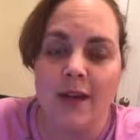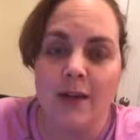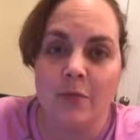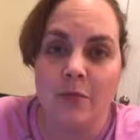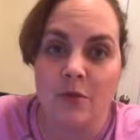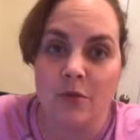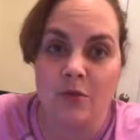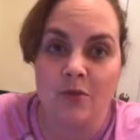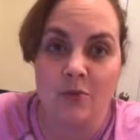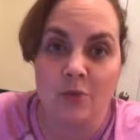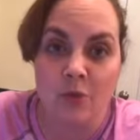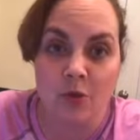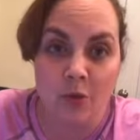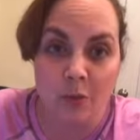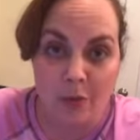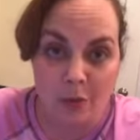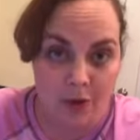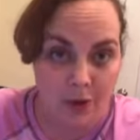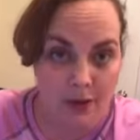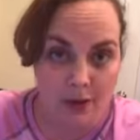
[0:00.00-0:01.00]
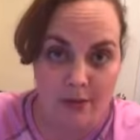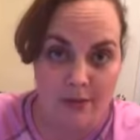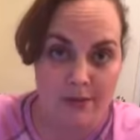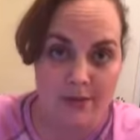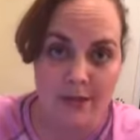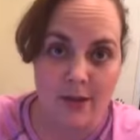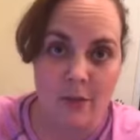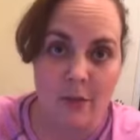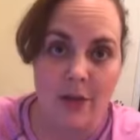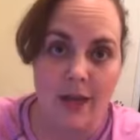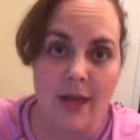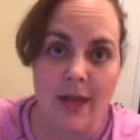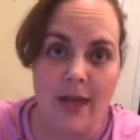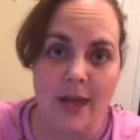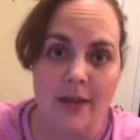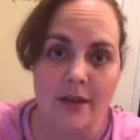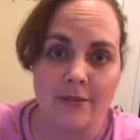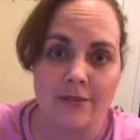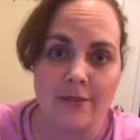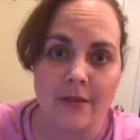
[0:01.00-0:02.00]
use more products that we've
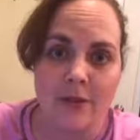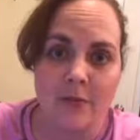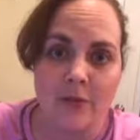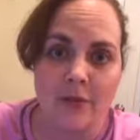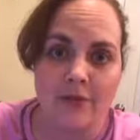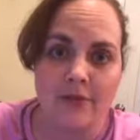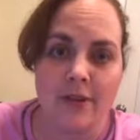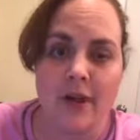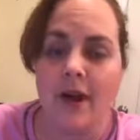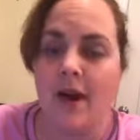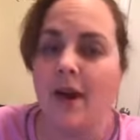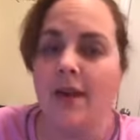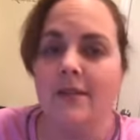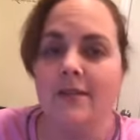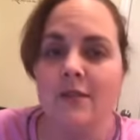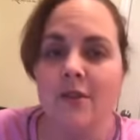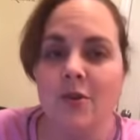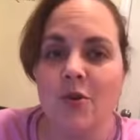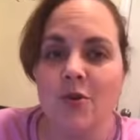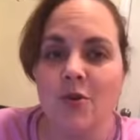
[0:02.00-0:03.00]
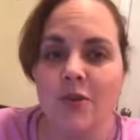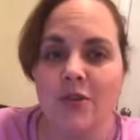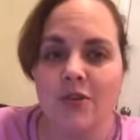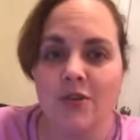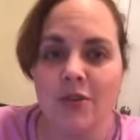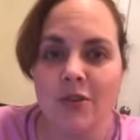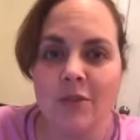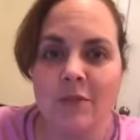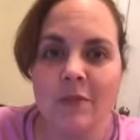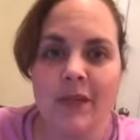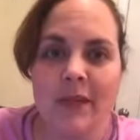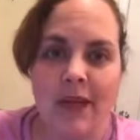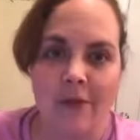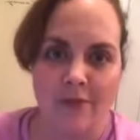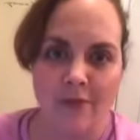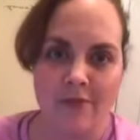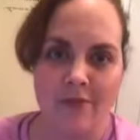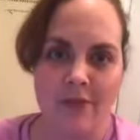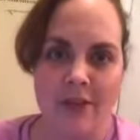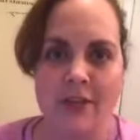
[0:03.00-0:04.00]
got. So it's going to be kind
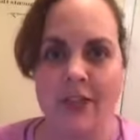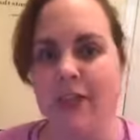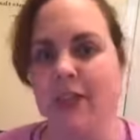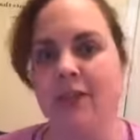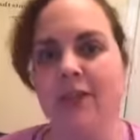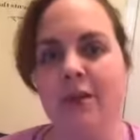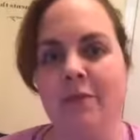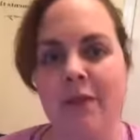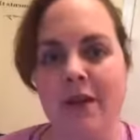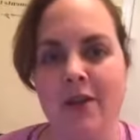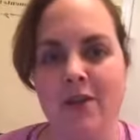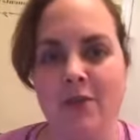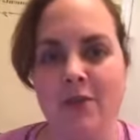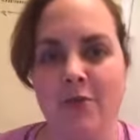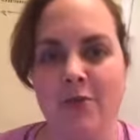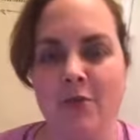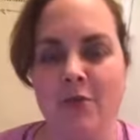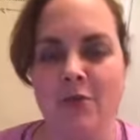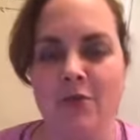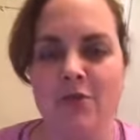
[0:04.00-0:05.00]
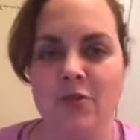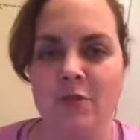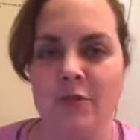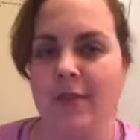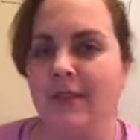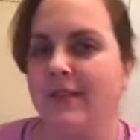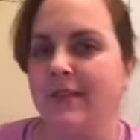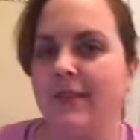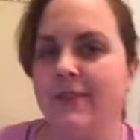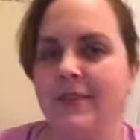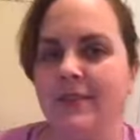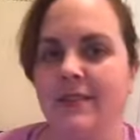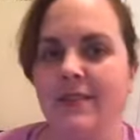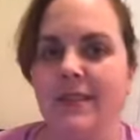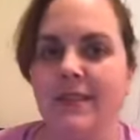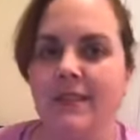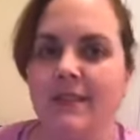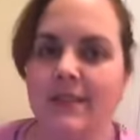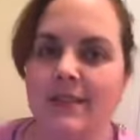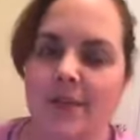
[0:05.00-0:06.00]
of a fun year. I'm kind of looking forward to
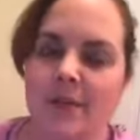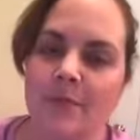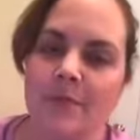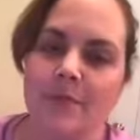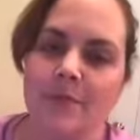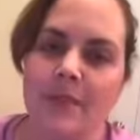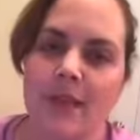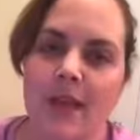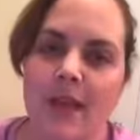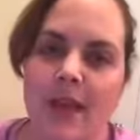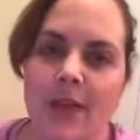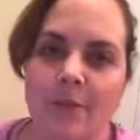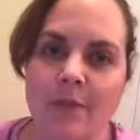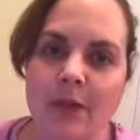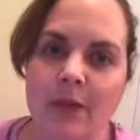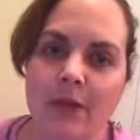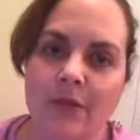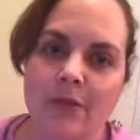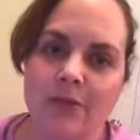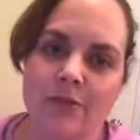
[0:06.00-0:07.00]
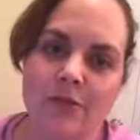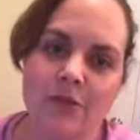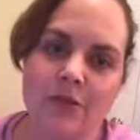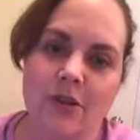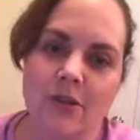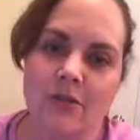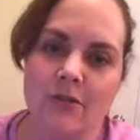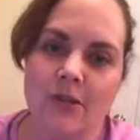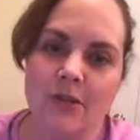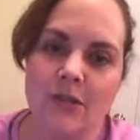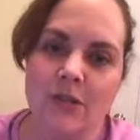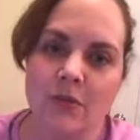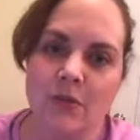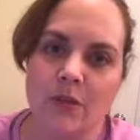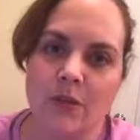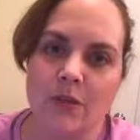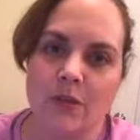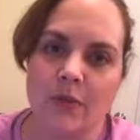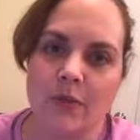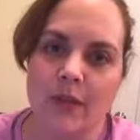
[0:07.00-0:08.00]
2017. So I'm kind of going to start this
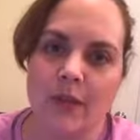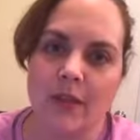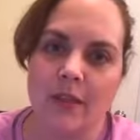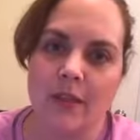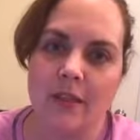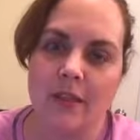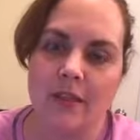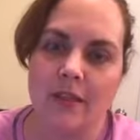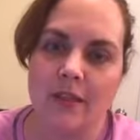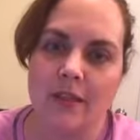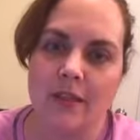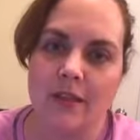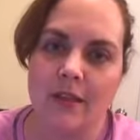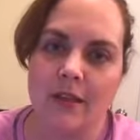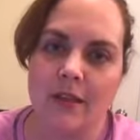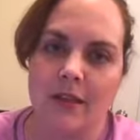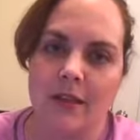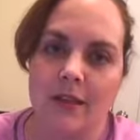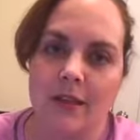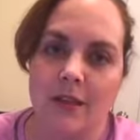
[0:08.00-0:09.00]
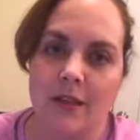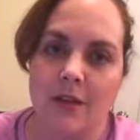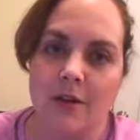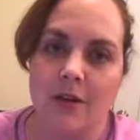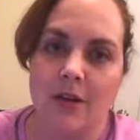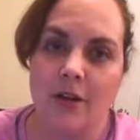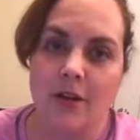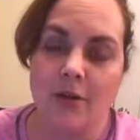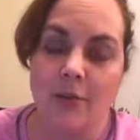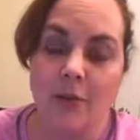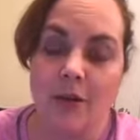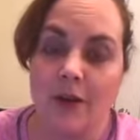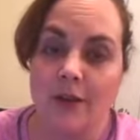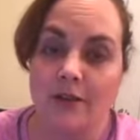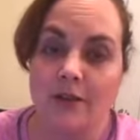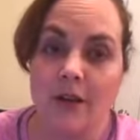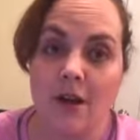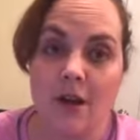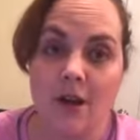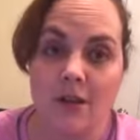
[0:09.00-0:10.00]
one with the other
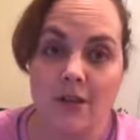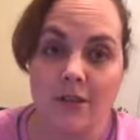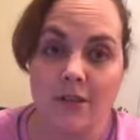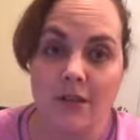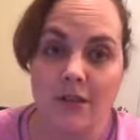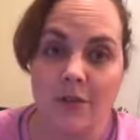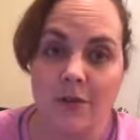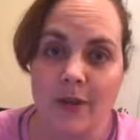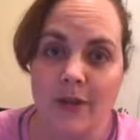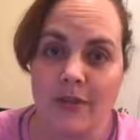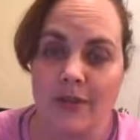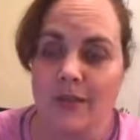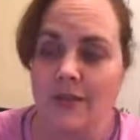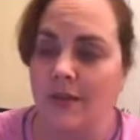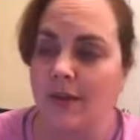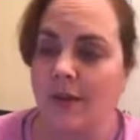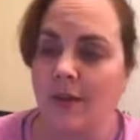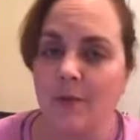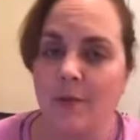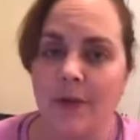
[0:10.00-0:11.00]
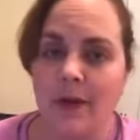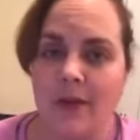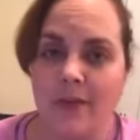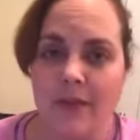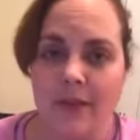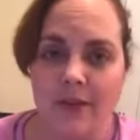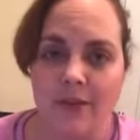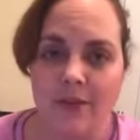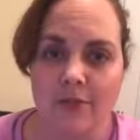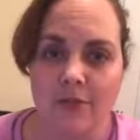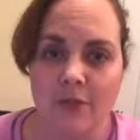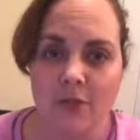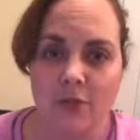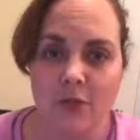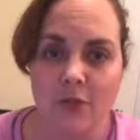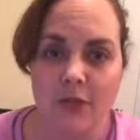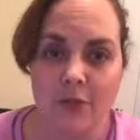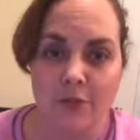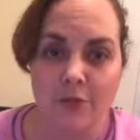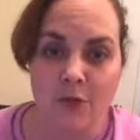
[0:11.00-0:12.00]
products. And also, I did talk about that if
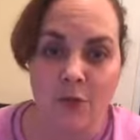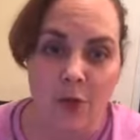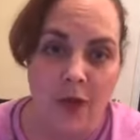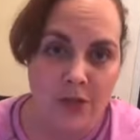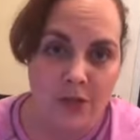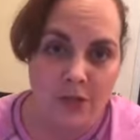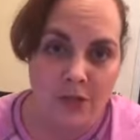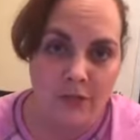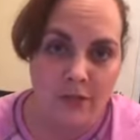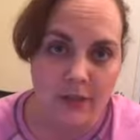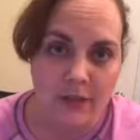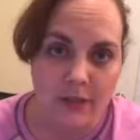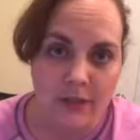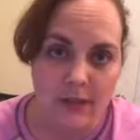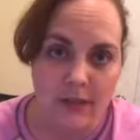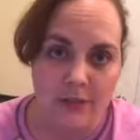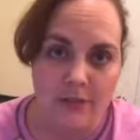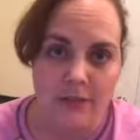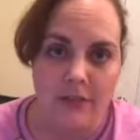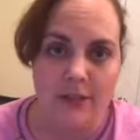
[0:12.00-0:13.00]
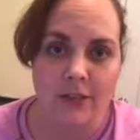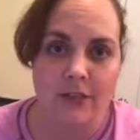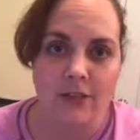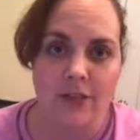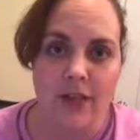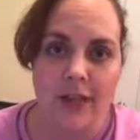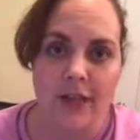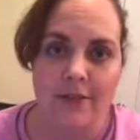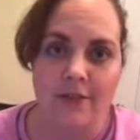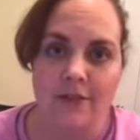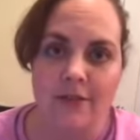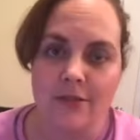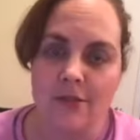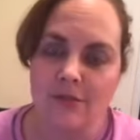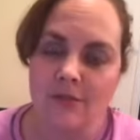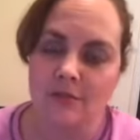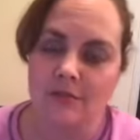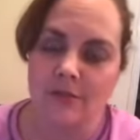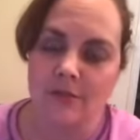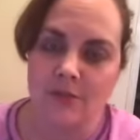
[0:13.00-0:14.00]
you watch the video, and you'll have
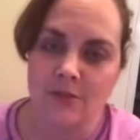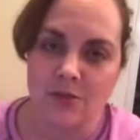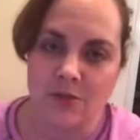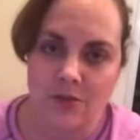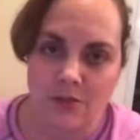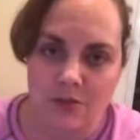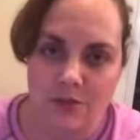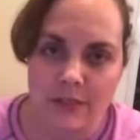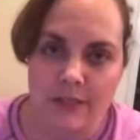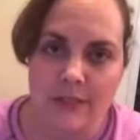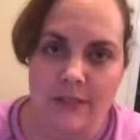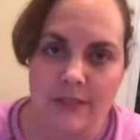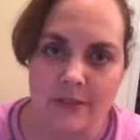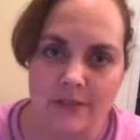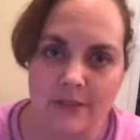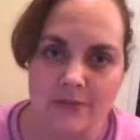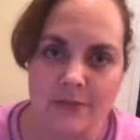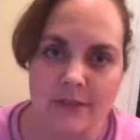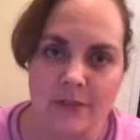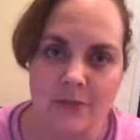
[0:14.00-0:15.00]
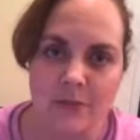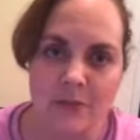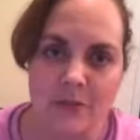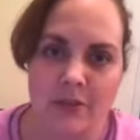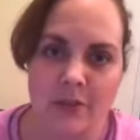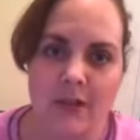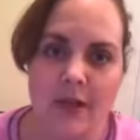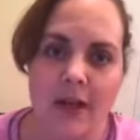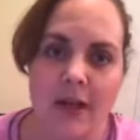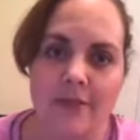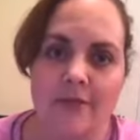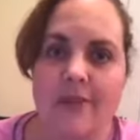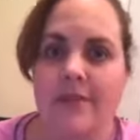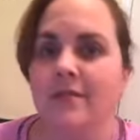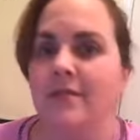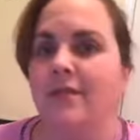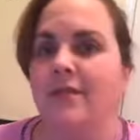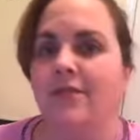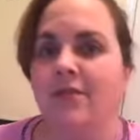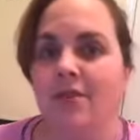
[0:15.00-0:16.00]
until the joy of Facebook Live is that you